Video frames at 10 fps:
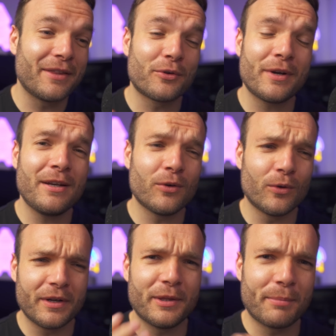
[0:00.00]
in the green
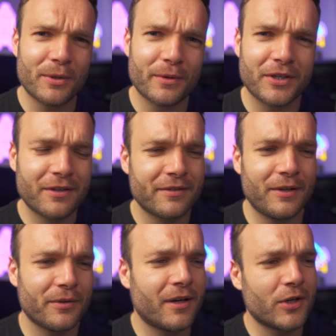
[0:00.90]
or in the blue, as you can
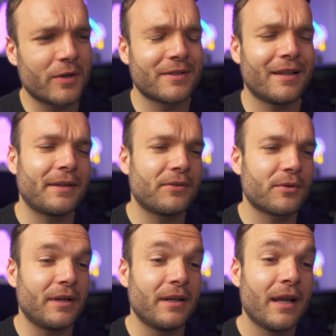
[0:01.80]
see on the Hargreaves Lansdown
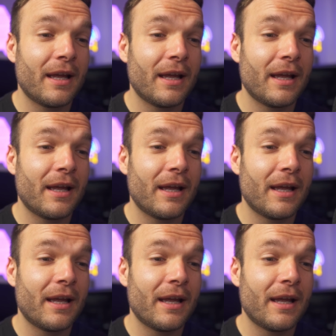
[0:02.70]
screen.